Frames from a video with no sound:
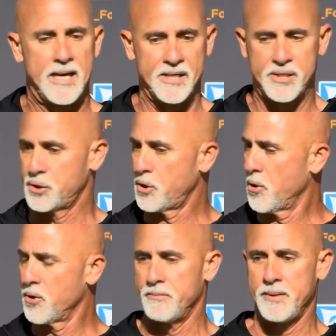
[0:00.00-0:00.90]
I just
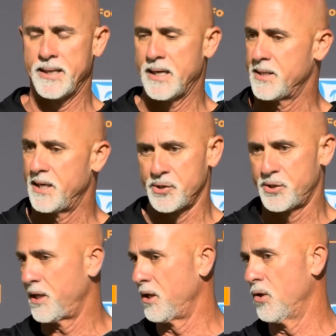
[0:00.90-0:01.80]
heard him. Like I just
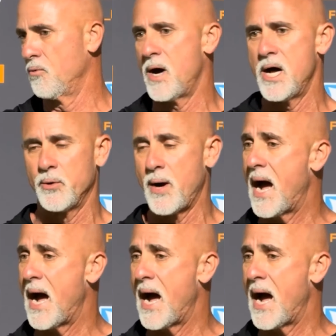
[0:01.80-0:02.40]
said a little while ago,